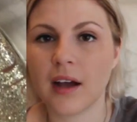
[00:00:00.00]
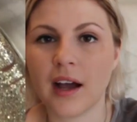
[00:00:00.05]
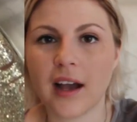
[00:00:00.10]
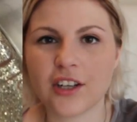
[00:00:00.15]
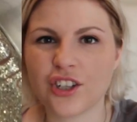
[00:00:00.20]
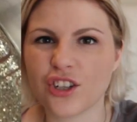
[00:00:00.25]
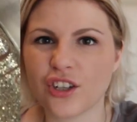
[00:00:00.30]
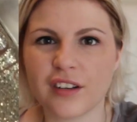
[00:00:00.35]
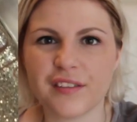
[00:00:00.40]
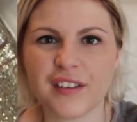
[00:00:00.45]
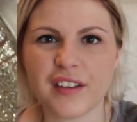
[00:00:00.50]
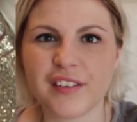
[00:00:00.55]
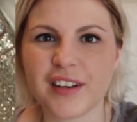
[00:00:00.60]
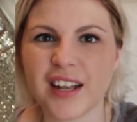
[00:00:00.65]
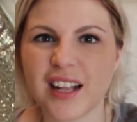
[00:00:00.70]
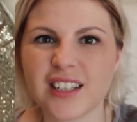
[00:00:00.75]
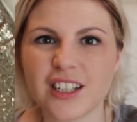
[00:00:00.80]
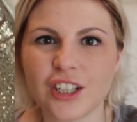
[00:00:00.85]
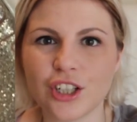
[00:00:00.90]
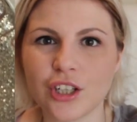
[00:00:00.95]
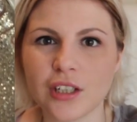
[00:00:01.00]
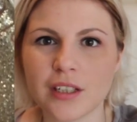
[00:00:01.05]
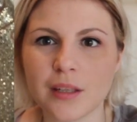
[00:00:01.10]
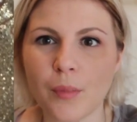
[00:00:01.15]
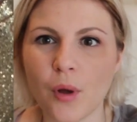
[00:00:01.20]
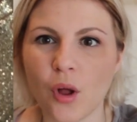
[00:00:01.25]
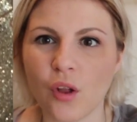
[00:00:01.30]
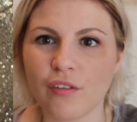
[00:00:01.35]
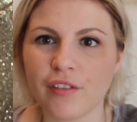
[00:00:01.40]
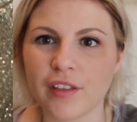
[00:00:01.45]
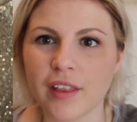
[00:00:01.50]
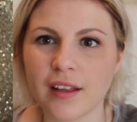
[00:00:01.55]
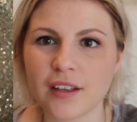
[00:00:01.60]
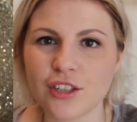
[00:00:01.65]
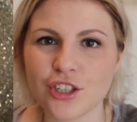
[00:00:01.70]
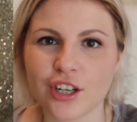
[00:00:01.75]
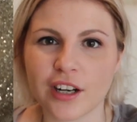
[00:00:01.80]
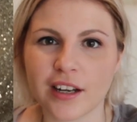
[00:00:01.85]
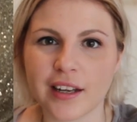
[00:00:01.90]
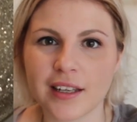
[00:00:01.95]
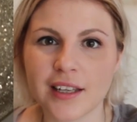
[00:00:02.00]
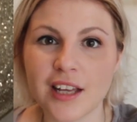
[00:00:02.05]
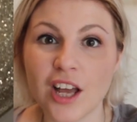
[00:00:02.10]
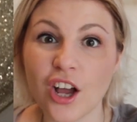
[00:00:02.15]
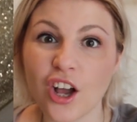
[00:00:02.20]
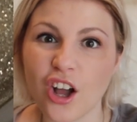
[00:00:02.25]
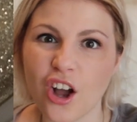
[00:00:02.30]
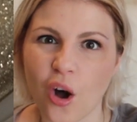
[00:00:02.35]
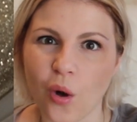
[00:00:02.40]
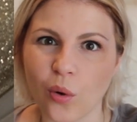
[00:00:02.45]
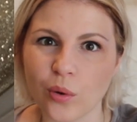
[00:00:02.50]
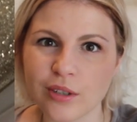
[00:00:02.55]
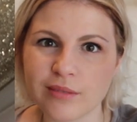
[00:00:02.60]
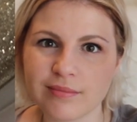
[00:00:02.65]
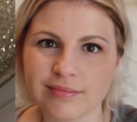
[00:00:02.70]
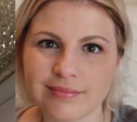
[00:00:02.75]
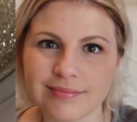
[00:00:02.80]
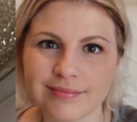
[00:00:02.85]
I shouldn't have even had to look at the bottle for that, should I? Gold.